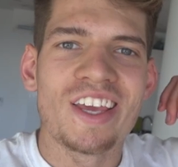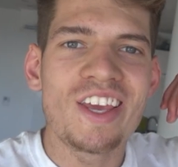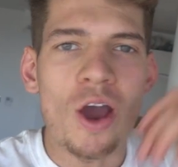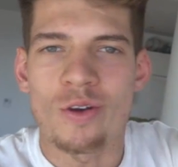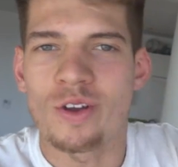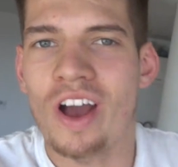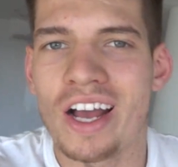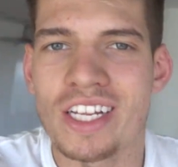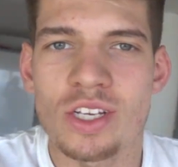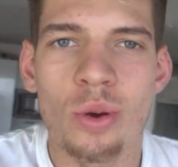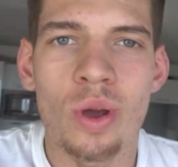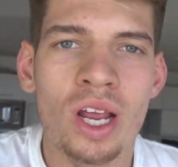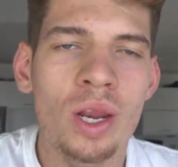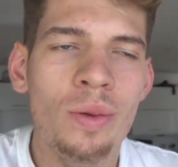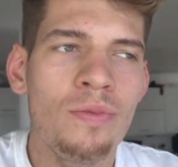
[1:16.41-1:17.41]
Yo, guys,
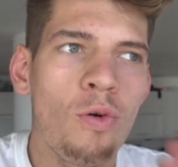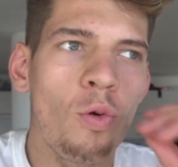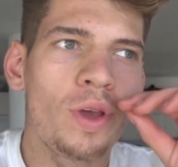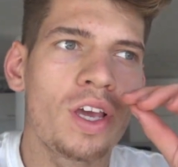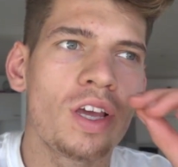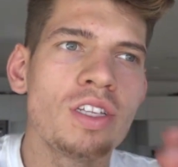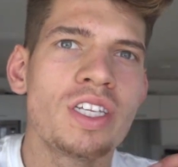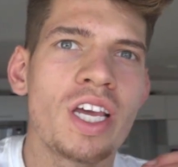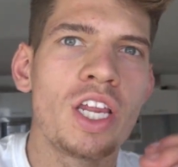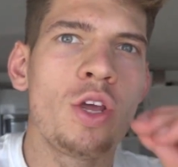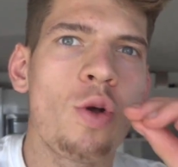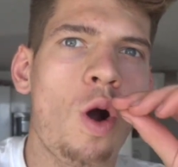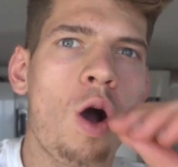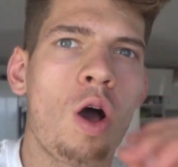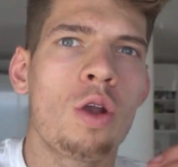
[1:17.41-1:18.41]
quickly before we
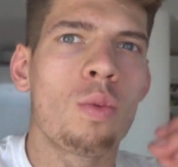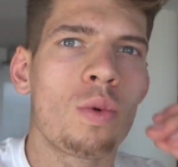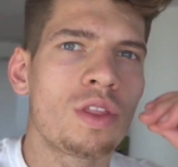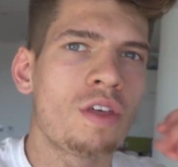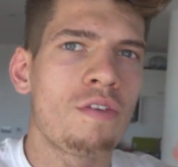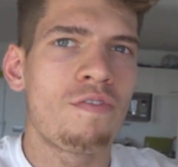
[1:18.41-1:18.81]
continue on with the